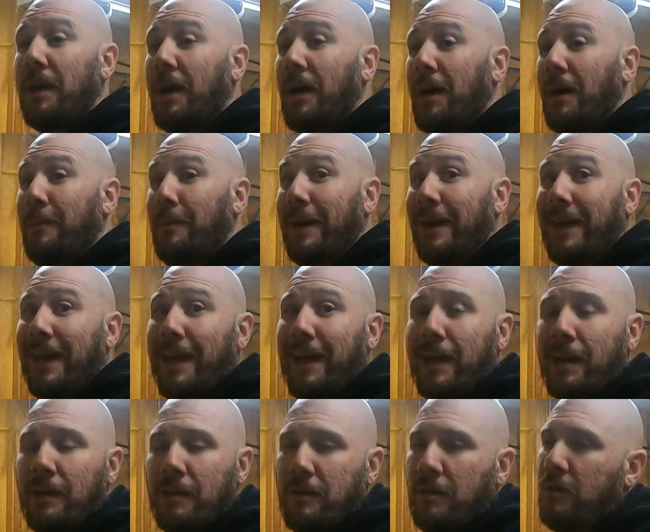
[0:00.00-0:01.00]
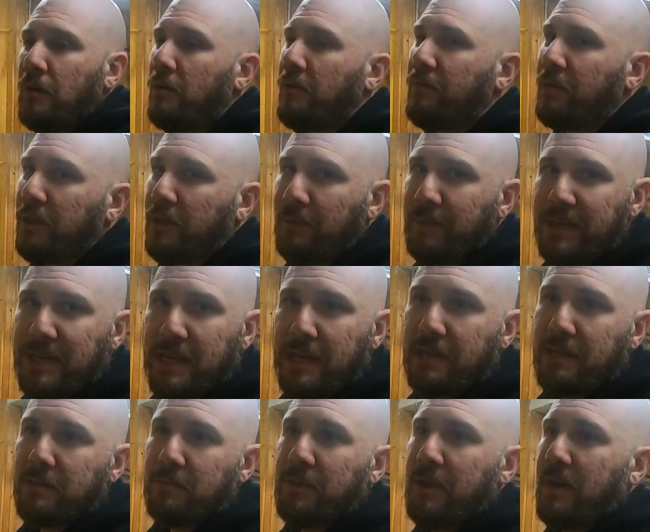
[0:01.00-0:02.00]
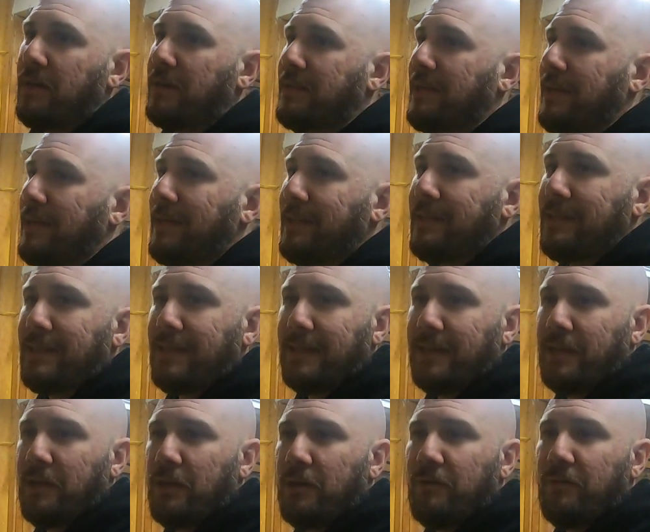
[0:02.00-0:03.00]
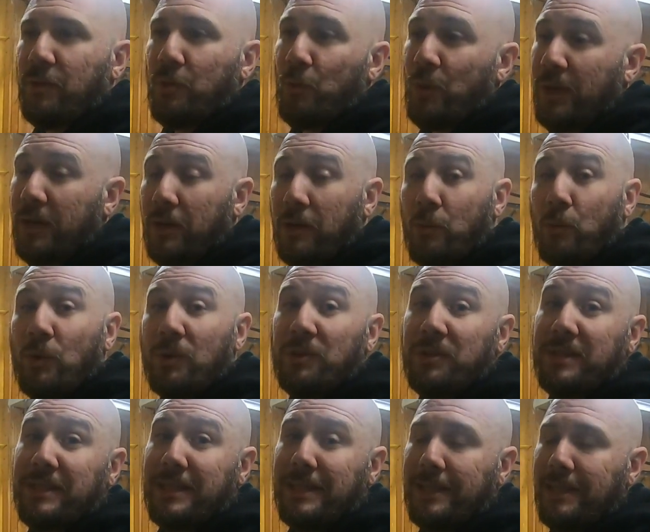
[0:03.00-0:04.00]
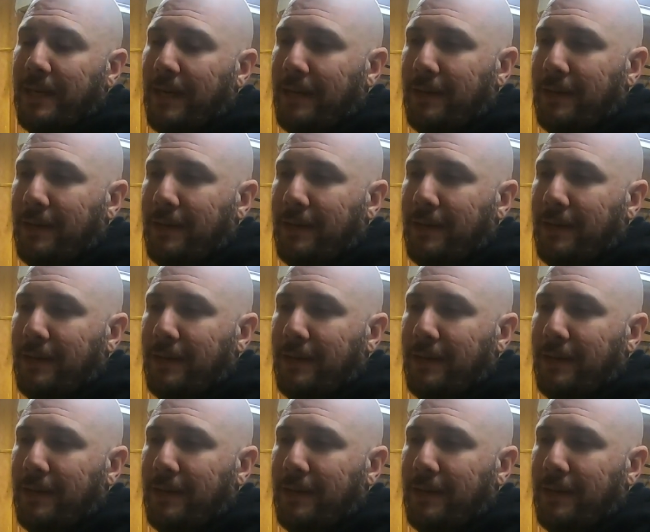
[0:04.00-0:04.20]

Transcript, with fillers: Again, hopefully you'll be seeing some content of this thing over the winter. We'll see.